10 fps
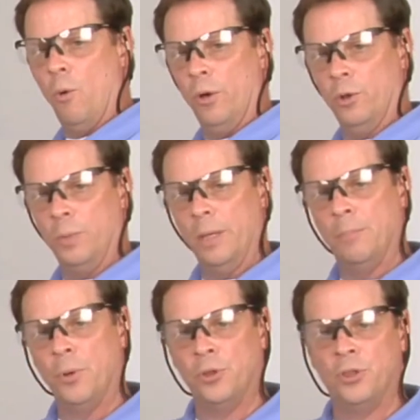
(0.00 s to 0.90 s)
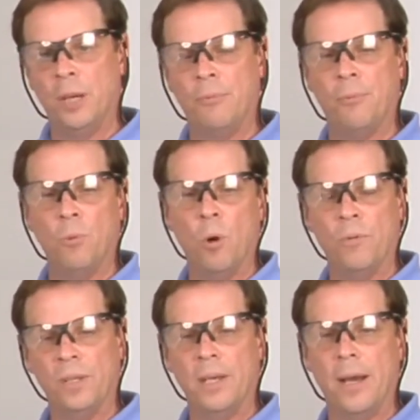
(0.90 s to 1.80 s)
oil is being pushed up through
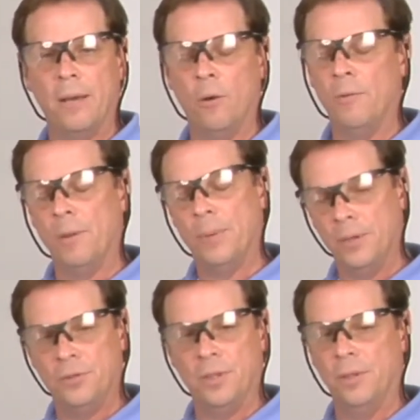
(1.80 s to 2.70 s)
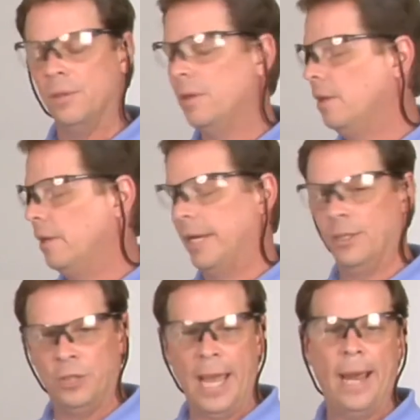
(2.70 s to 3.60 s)
over the, over the piston
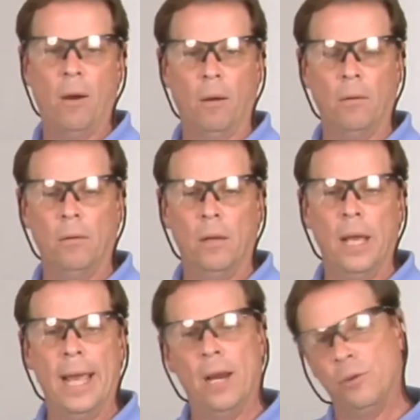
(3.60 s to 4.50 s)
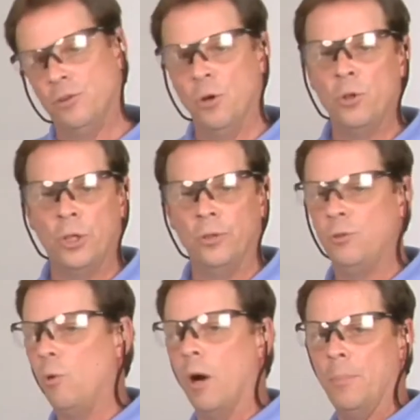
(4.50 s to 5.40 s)
is air. Air is no good
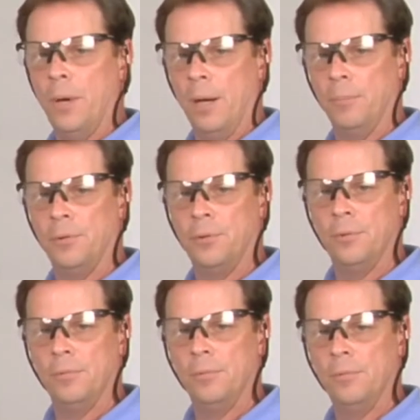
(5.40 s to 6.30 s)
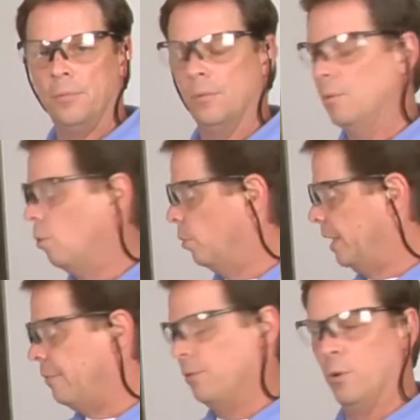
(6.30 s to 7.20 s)
to our pumps on
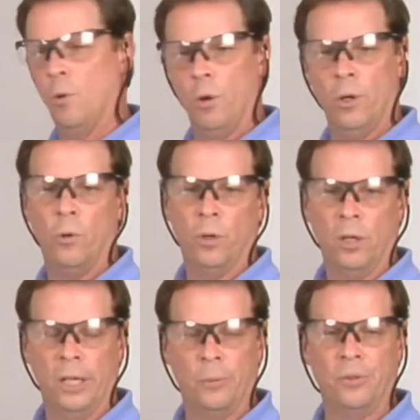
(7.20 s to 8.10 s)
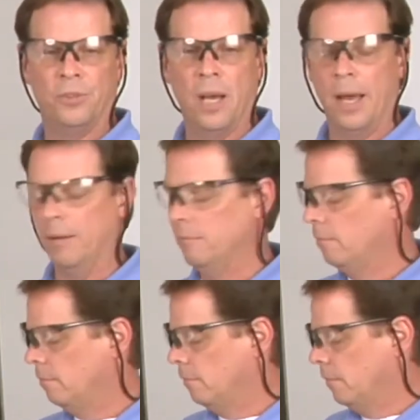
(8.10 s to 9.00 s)
either the oil or the liquid side.
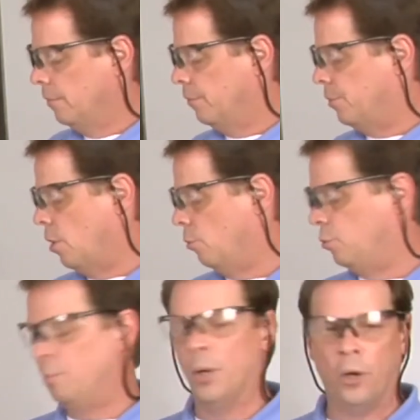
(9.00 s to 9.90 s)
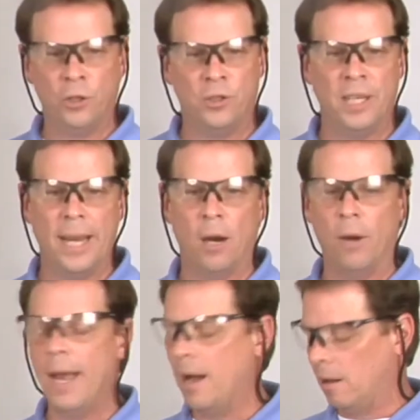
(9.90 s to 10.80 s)
So to purge the
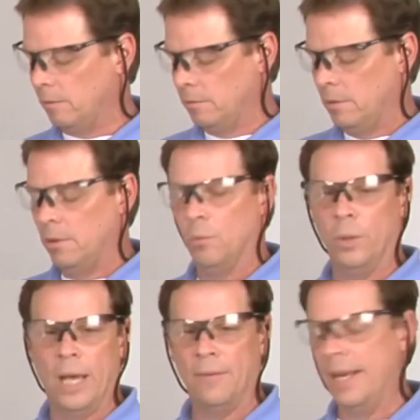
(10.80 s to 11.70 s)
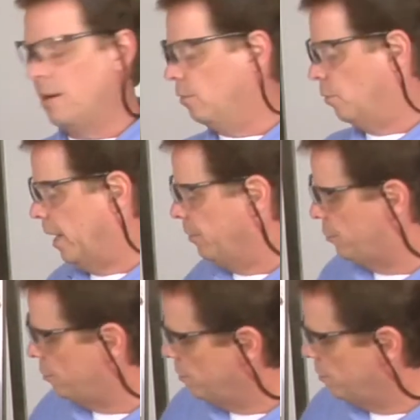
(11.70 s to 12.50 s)
air out, we have an Allen wrench